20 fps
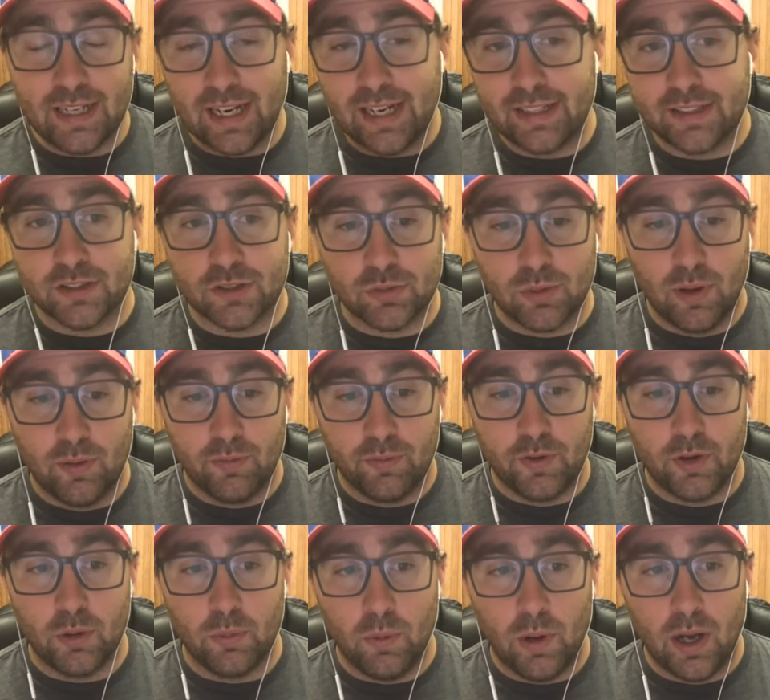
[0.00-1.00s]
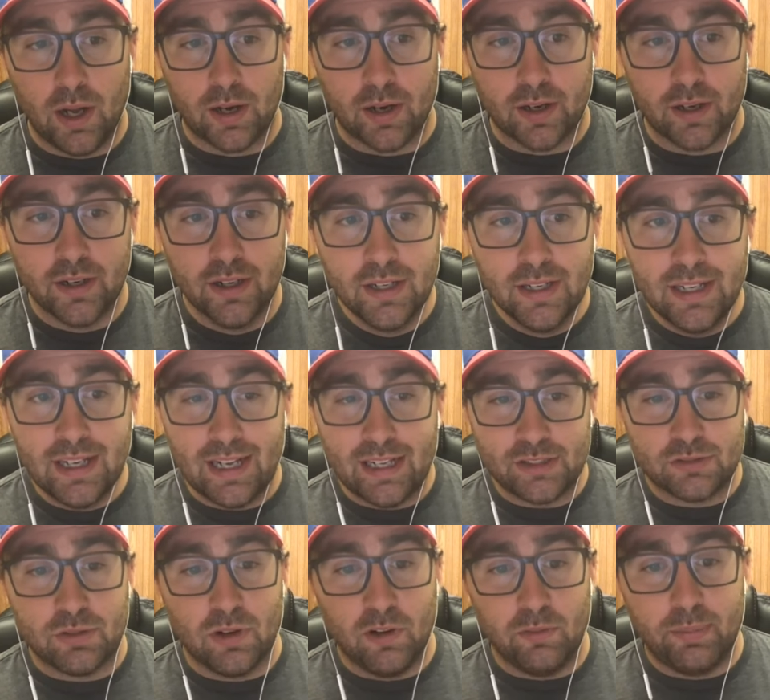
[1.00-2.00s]
in 8 to 12 foot of water
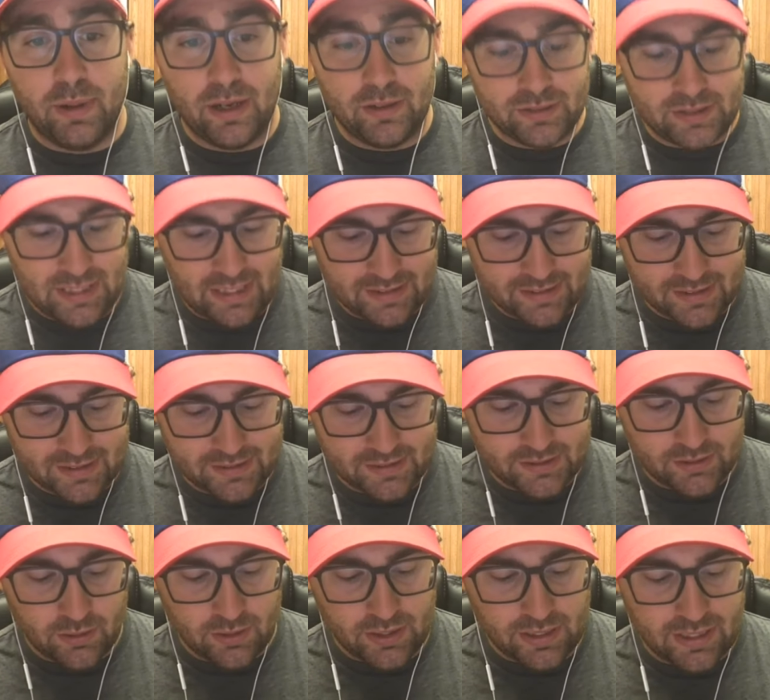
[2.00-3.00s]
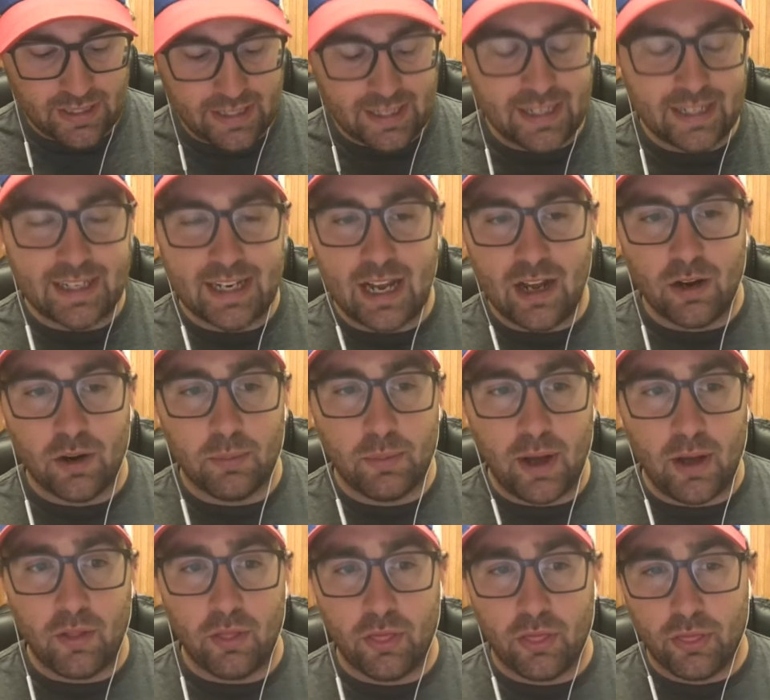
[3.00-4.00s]
on 12 pound test because it's only going to get down
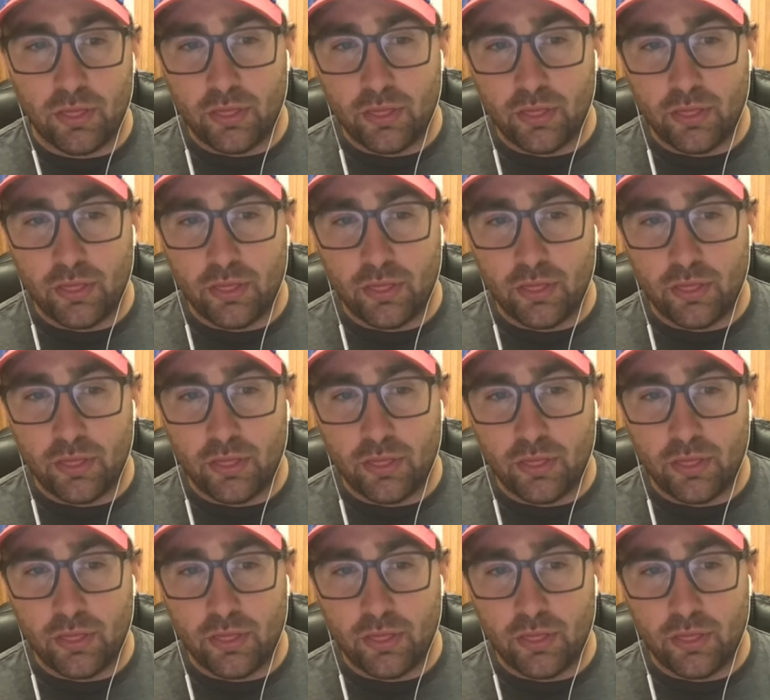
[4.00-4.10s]
about